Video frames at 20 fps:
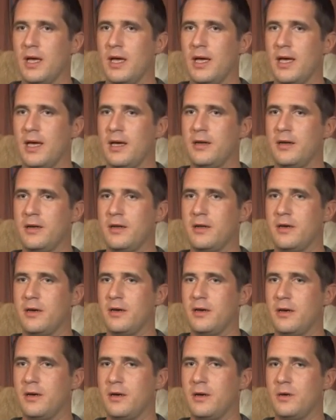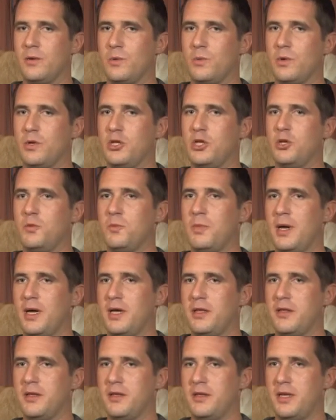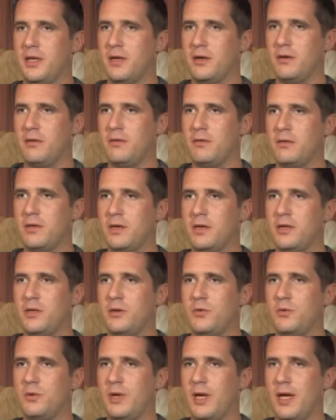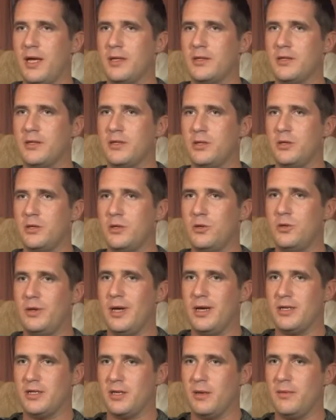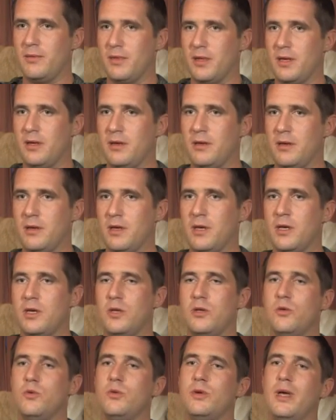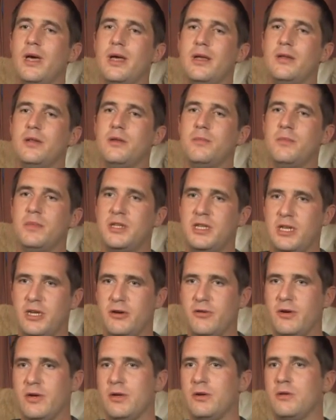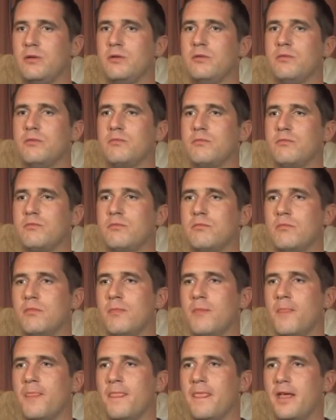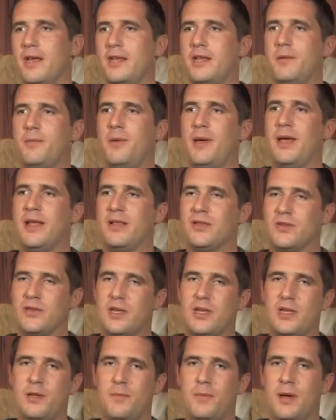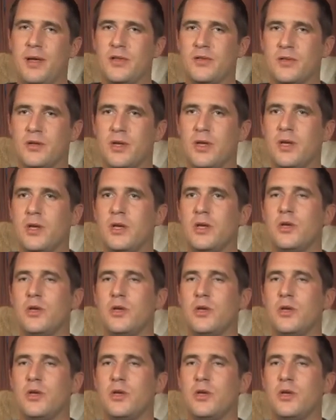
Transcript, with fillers: And uh, when you make the deal, uh, you get you get something. You get material. It depends. It depends.